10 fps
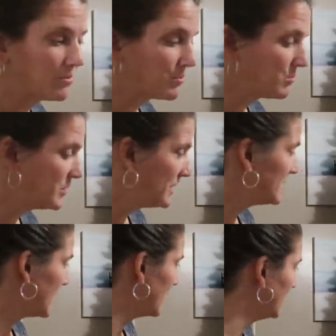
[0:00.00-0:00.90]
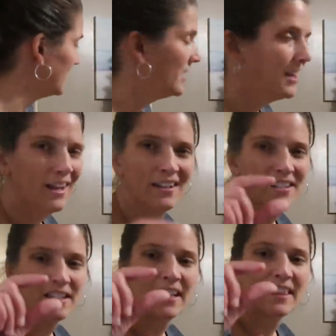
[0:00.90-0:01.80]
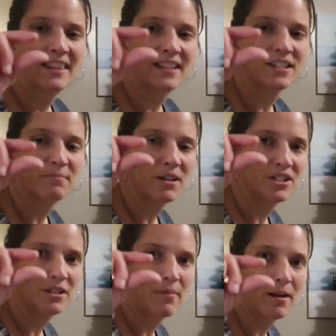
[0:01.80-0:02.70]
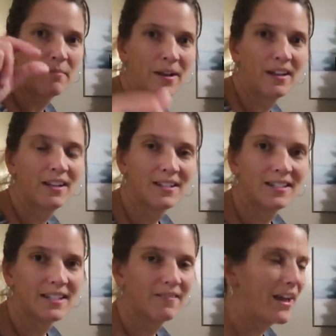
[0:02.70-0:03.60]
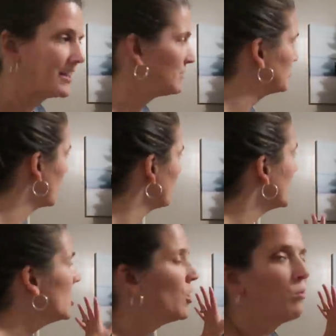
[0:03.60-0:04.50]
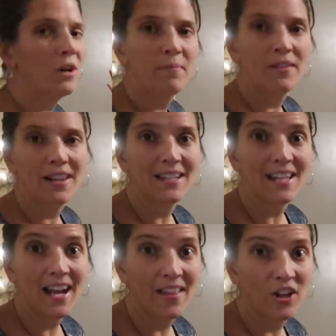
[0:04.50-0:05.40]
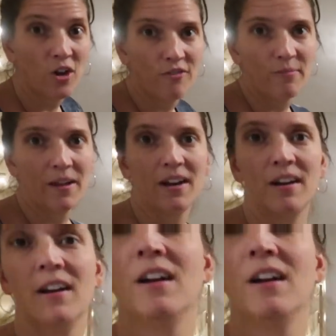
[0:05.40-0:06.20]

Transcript: and it was really tiny, just like this much in the bottom of my stick vacuum. So we're gonna put the lights on and then go from there.